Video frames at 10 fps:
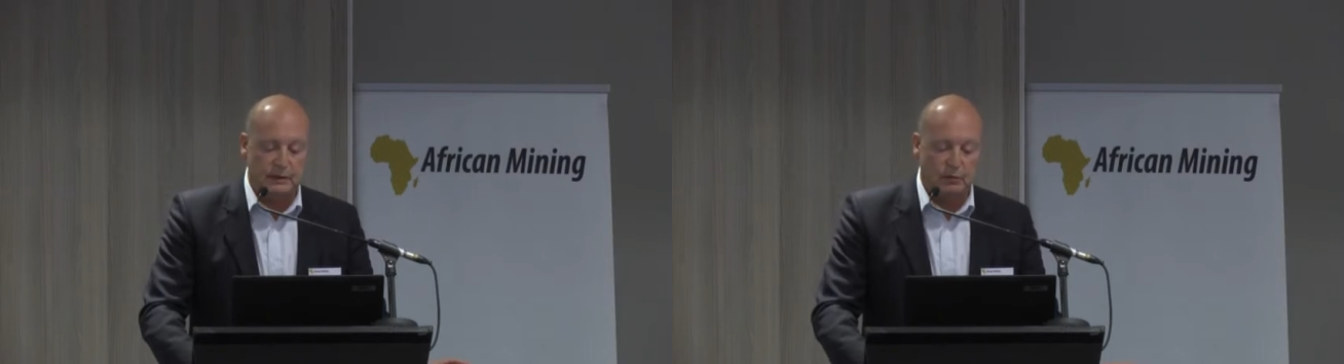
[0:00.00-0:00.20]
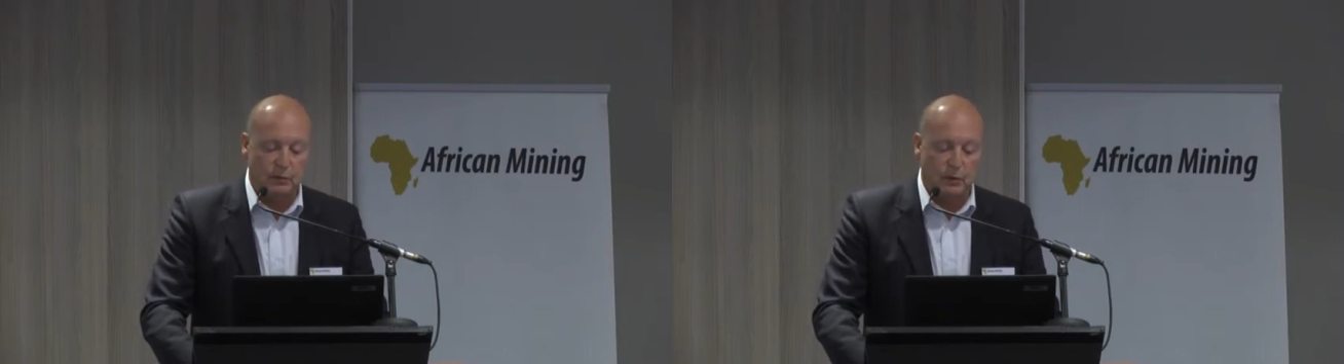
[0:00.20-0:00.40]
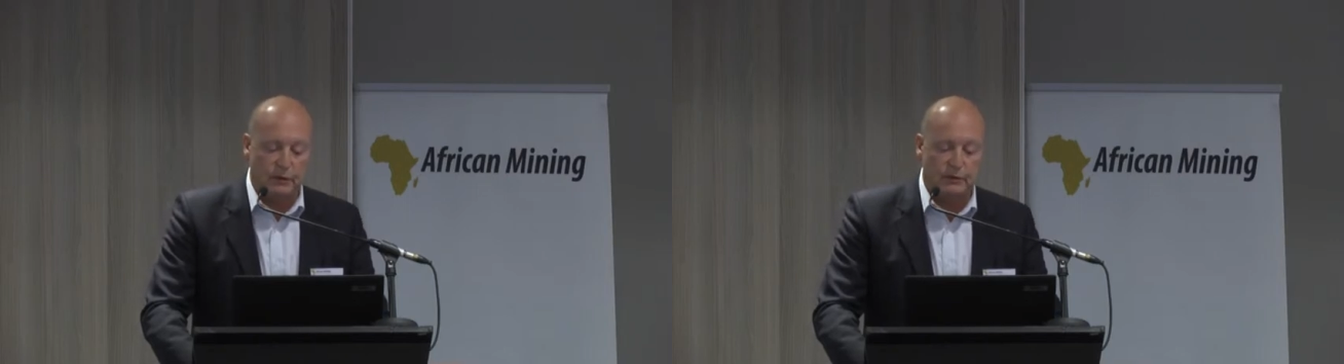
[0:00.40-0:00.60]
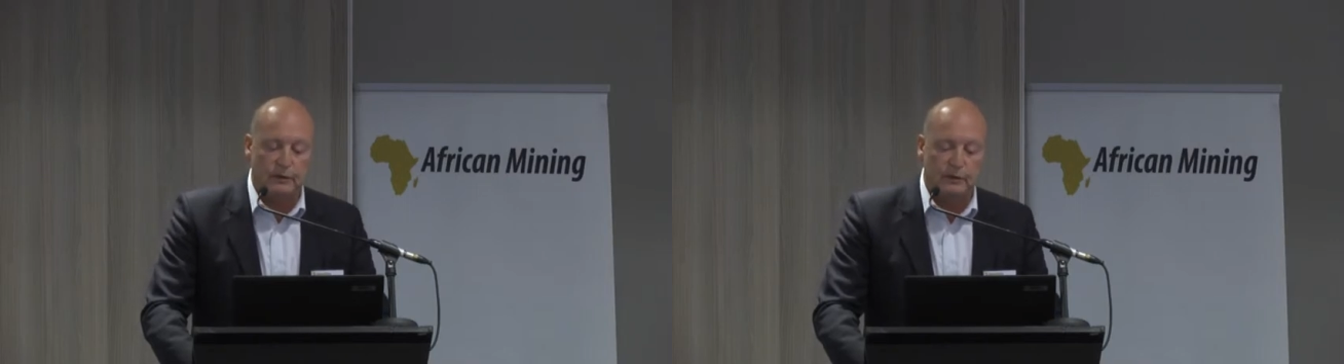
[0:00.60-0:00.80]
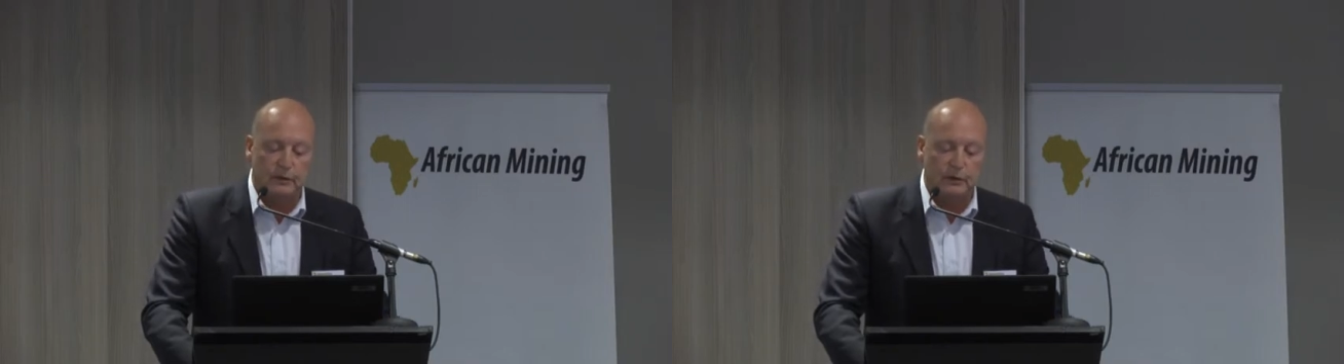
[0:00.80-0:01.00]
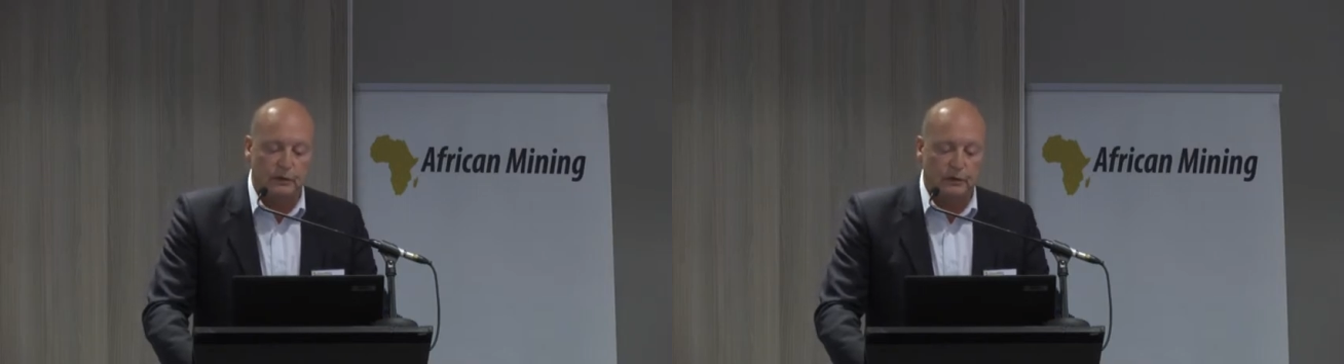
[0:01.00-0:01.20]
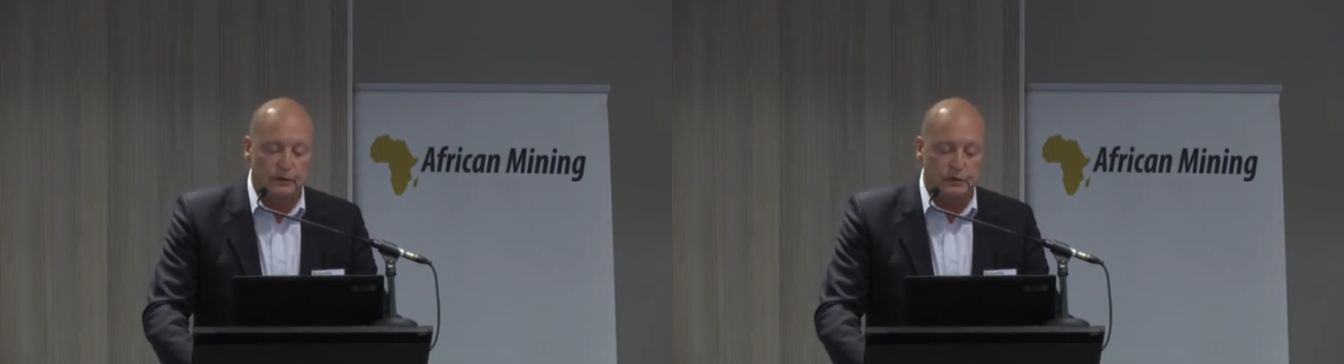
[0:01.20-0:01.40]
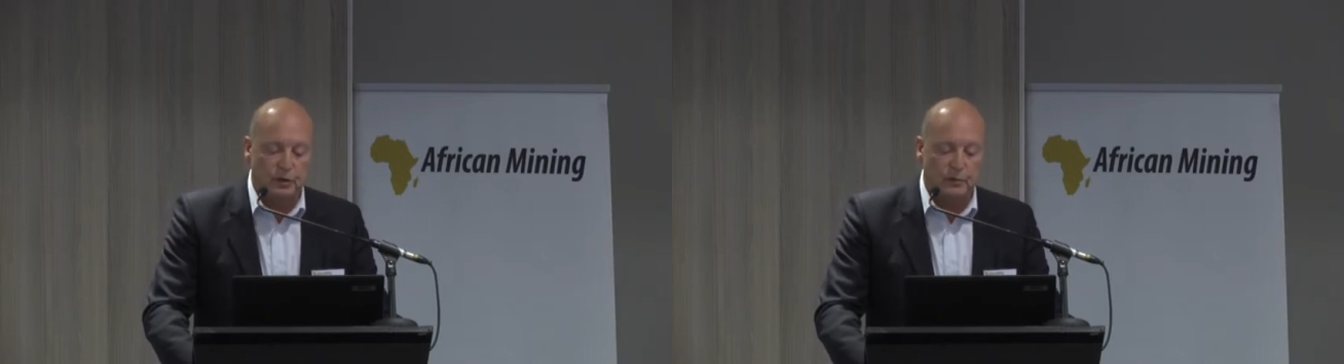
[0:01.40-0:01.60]
and we've got
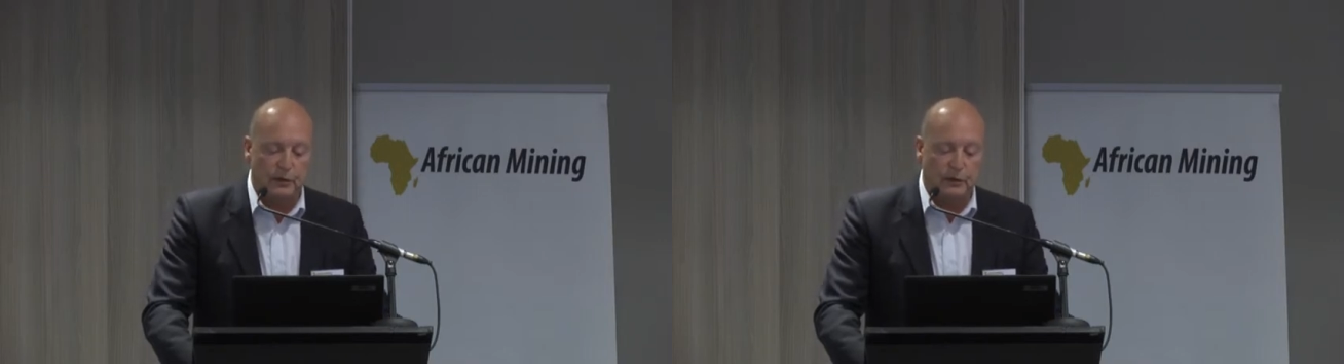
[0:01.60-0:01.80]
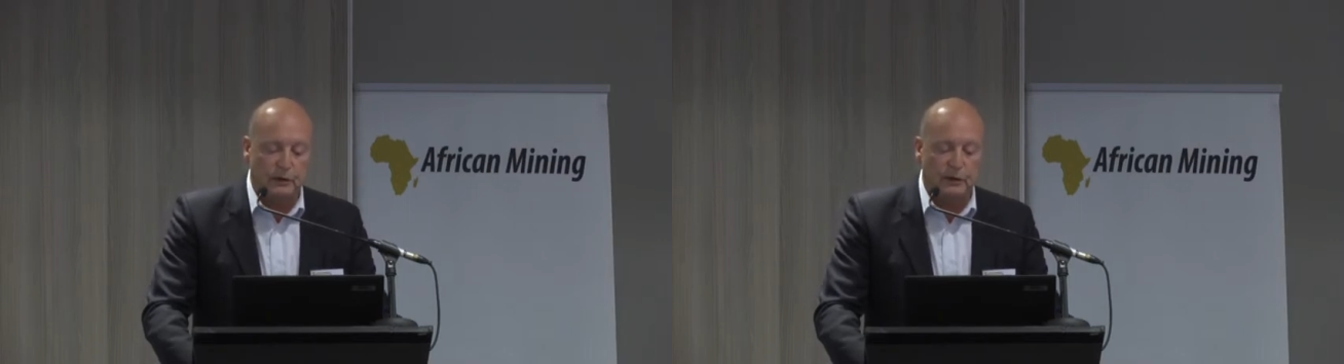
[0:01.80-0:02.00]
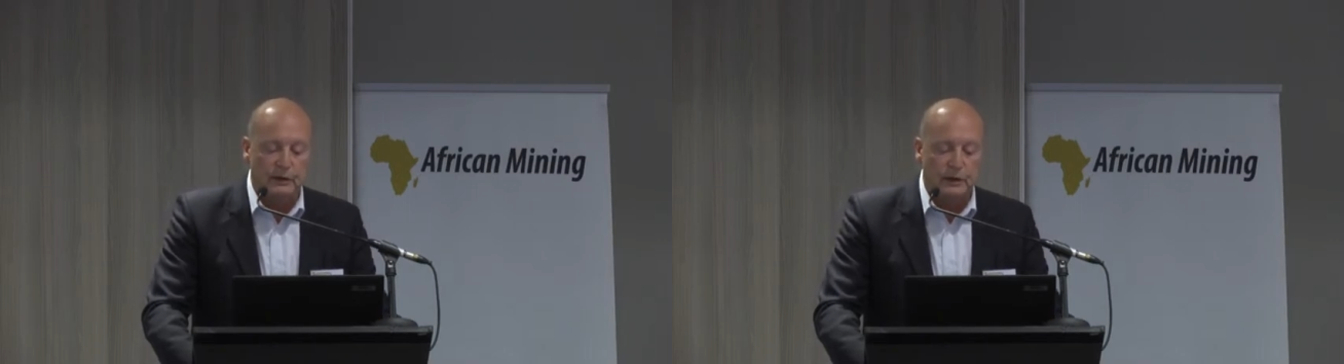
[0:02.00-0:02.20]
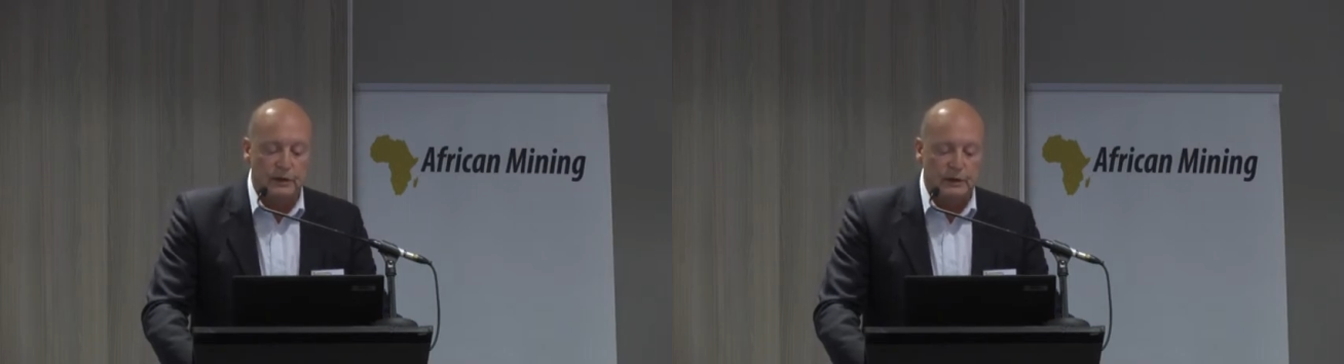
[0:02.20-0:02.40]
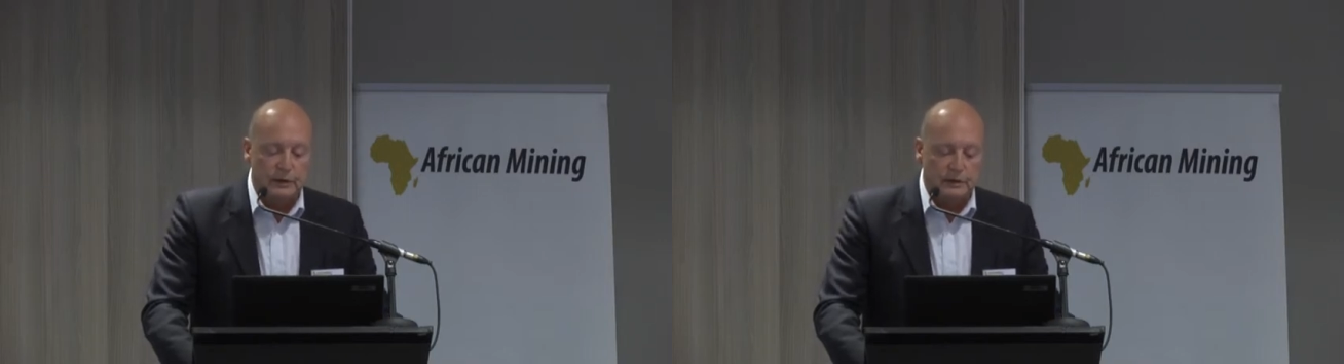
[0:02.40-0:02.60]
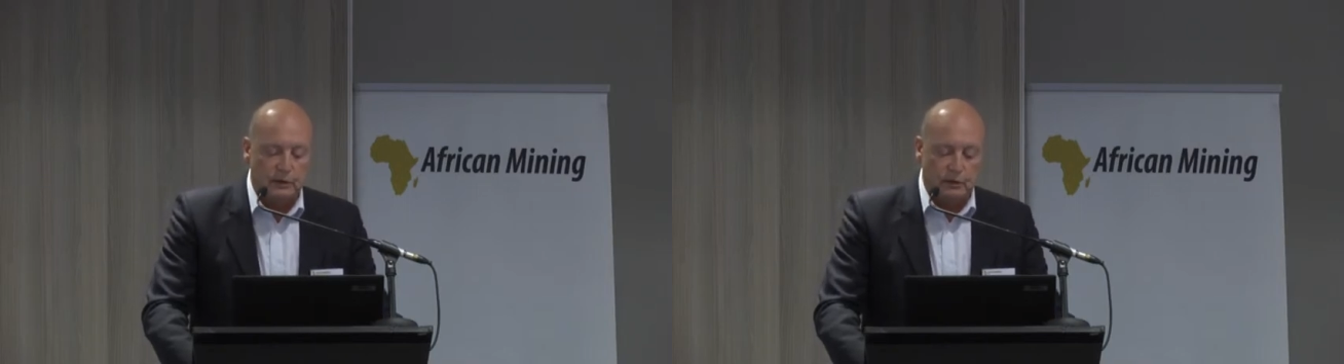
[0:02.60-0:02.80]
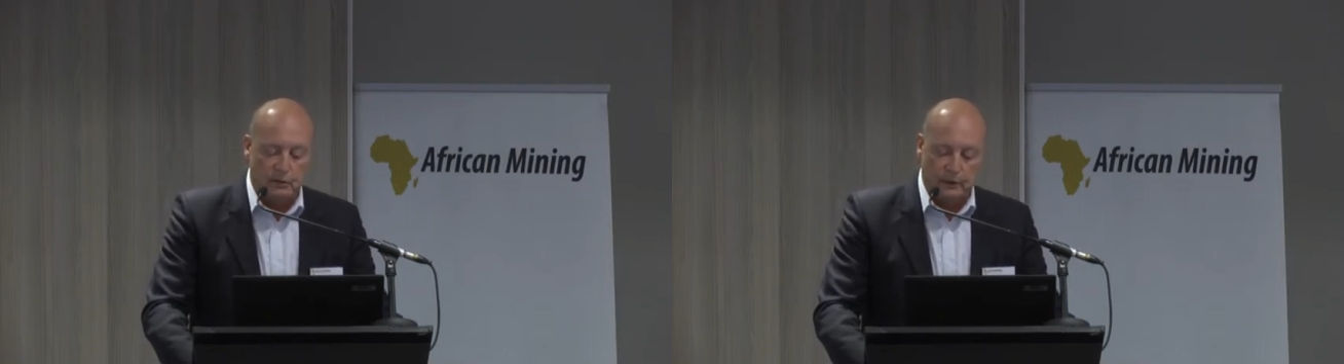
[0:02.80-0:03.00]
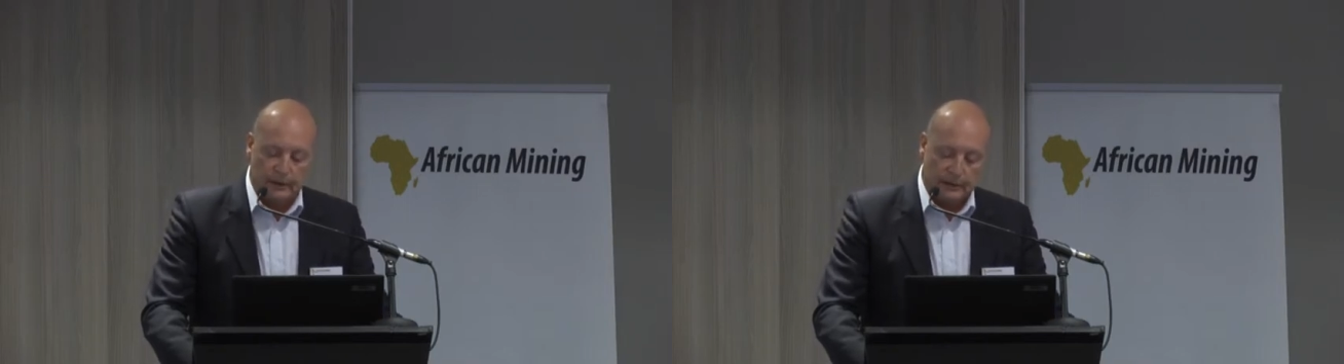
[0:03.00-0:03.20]
the job going.
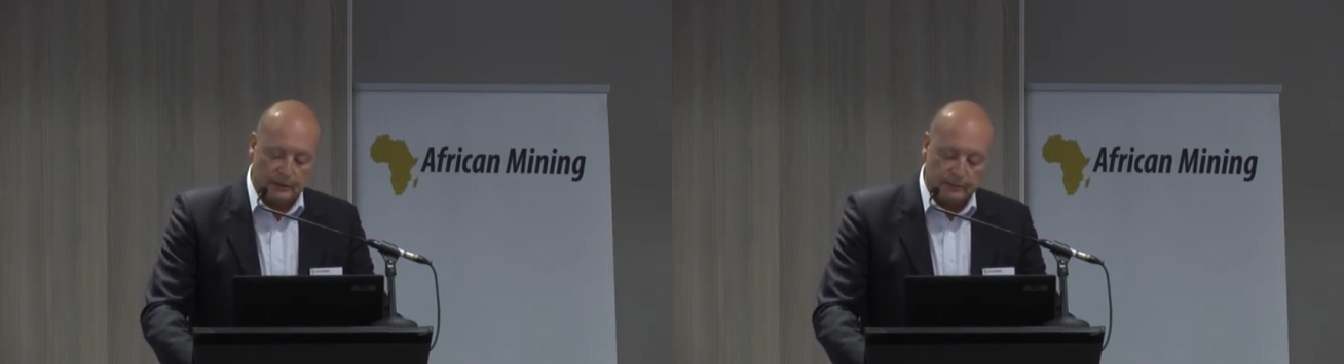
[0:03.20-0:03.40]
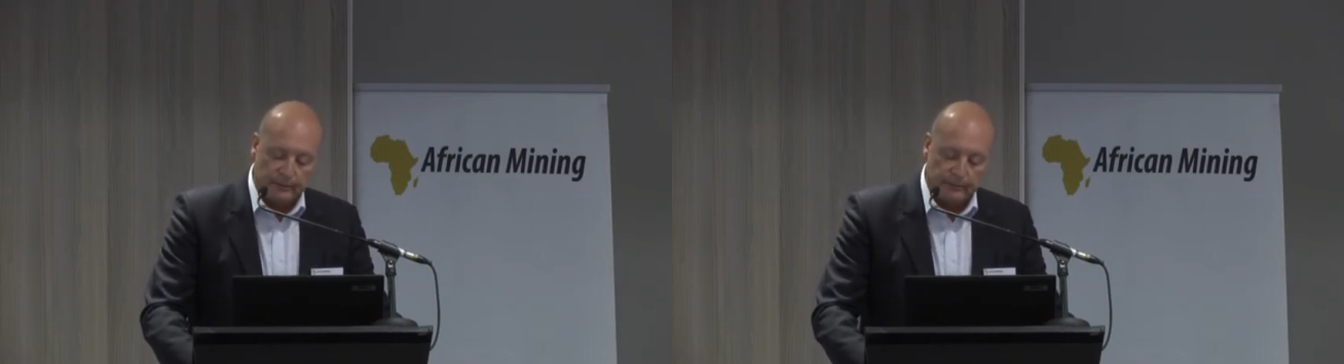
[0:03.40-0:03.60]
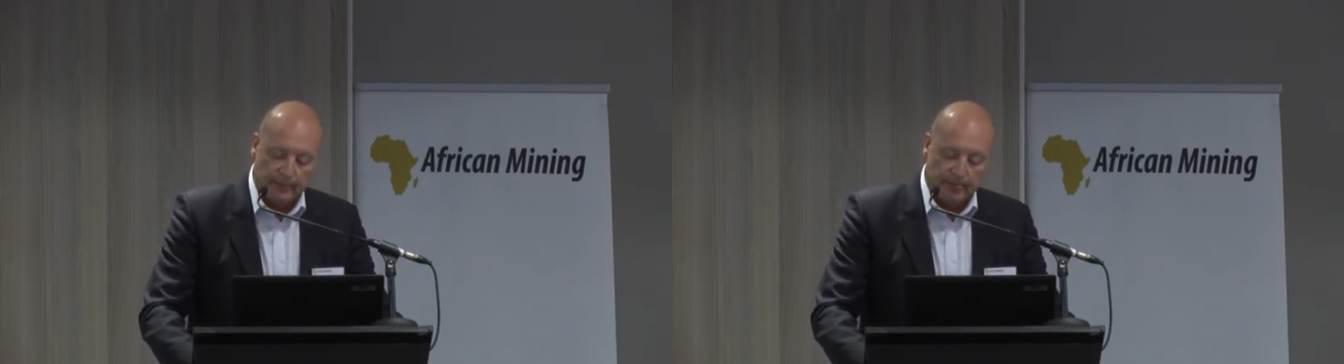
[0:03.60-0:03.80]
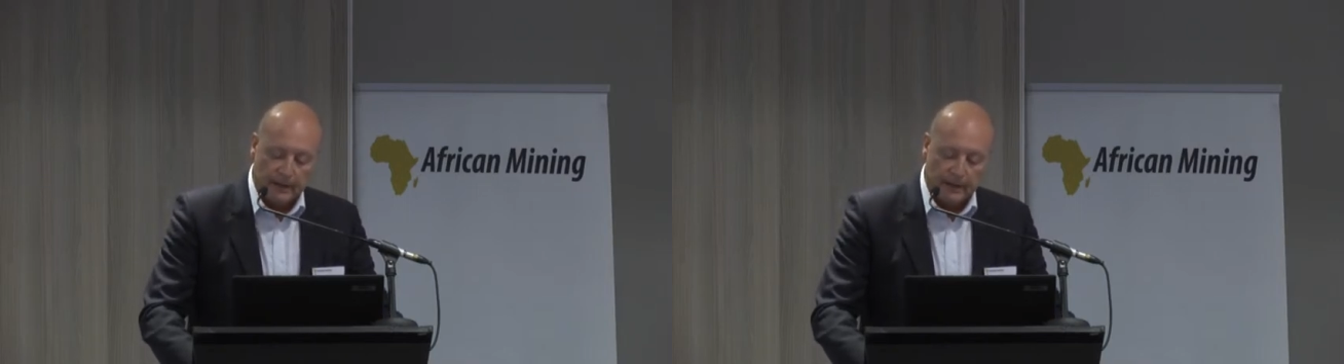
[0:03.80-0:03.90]
So